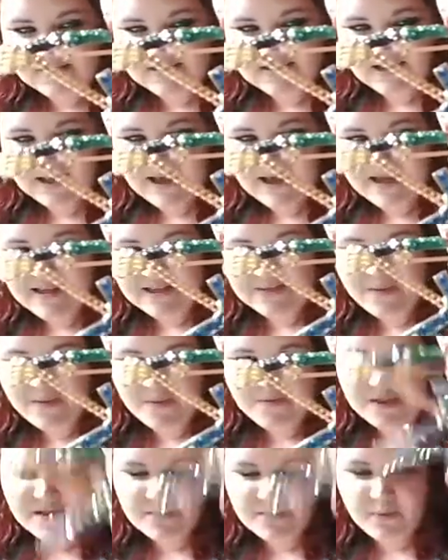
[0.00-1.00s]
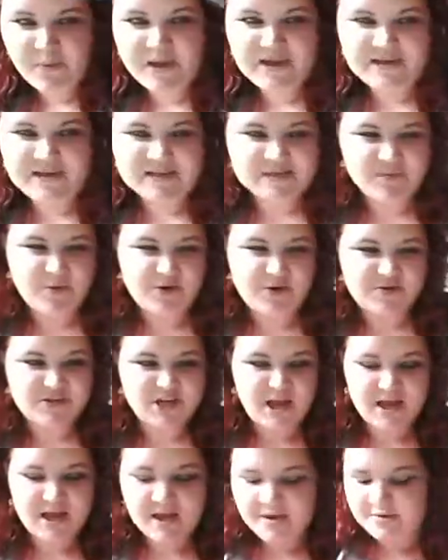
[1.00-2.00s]
So yeah, that's probably the weirdest brooch
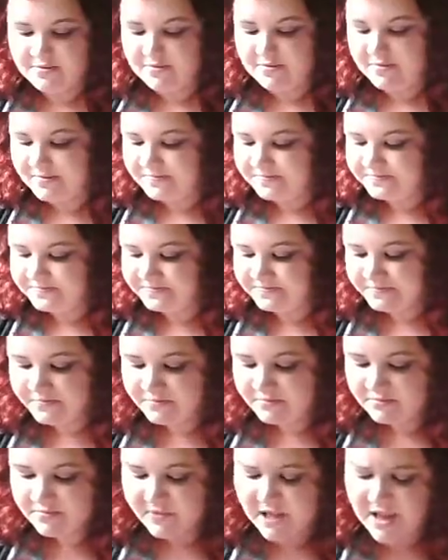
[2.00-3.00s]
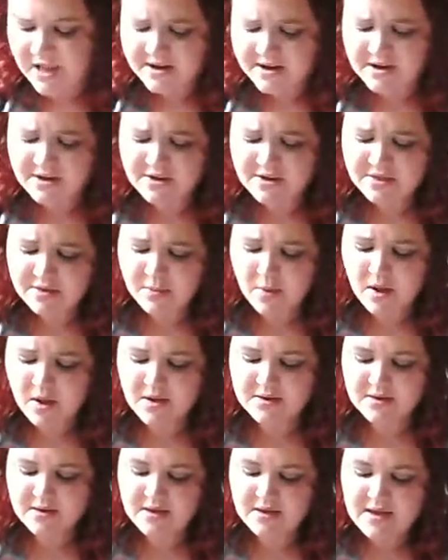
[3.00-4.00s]
I own. And another
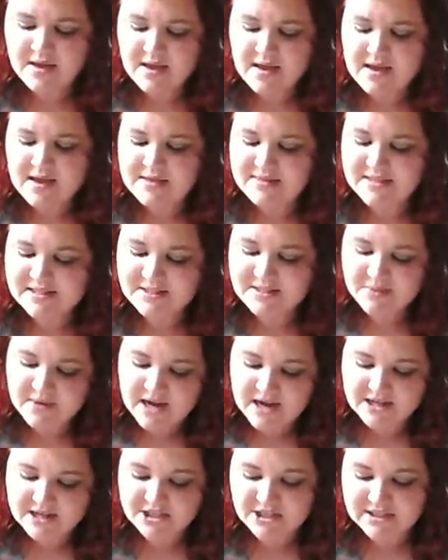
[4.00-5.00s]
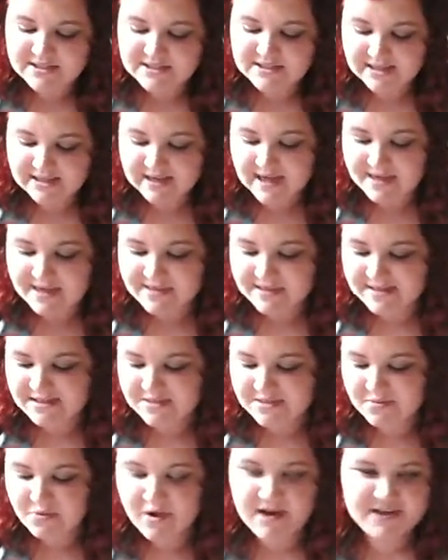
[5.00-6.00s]
one, this one I actually didn't get this
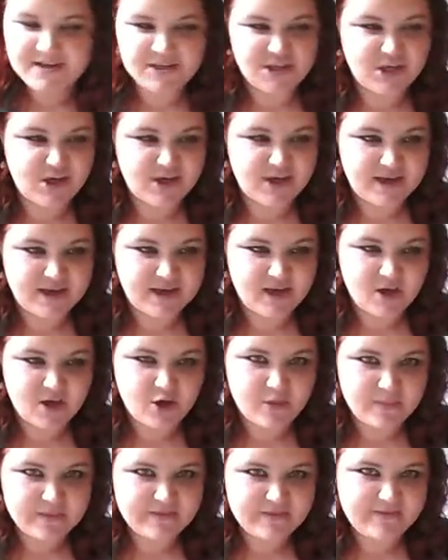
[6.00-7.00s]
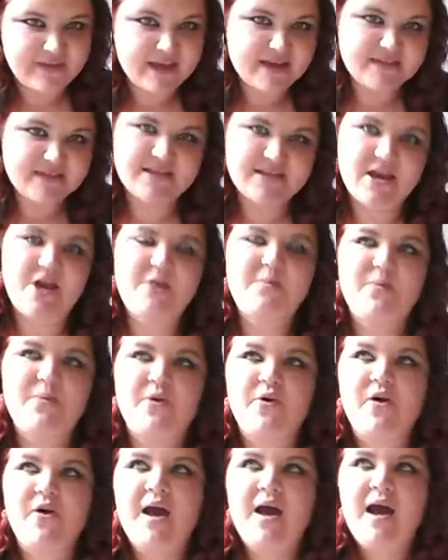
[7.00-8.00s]
summer, I actually got it a couple of years ago,
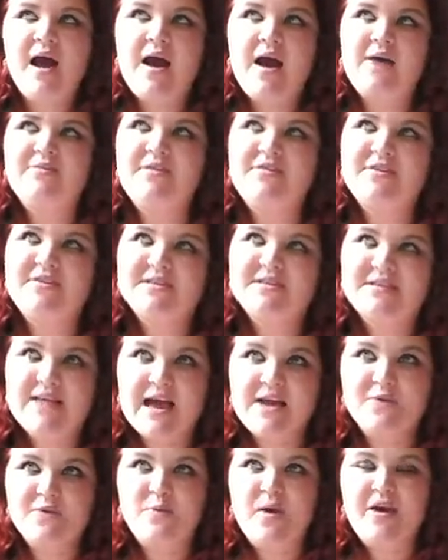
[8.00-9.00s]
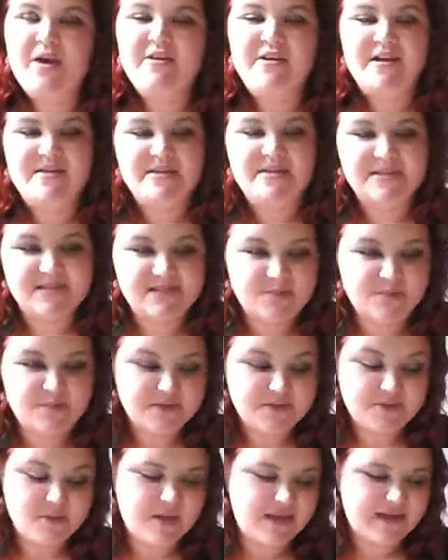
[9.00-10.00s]
but I've only started wearing it this summer,
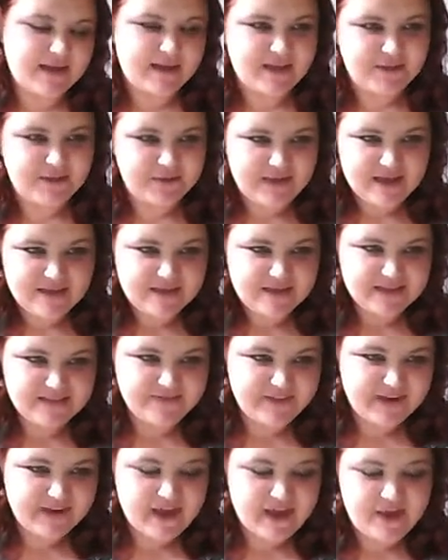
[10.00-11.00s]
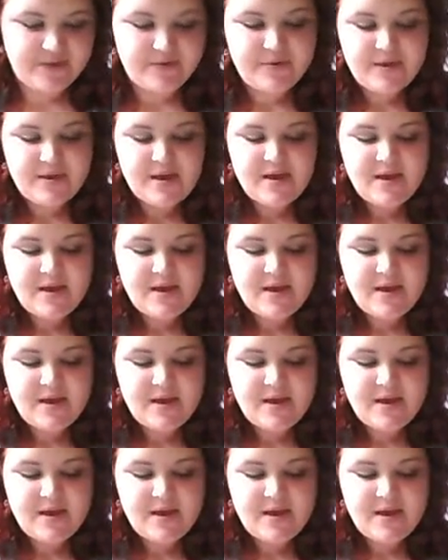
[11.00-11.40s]
so I'll include it in this video.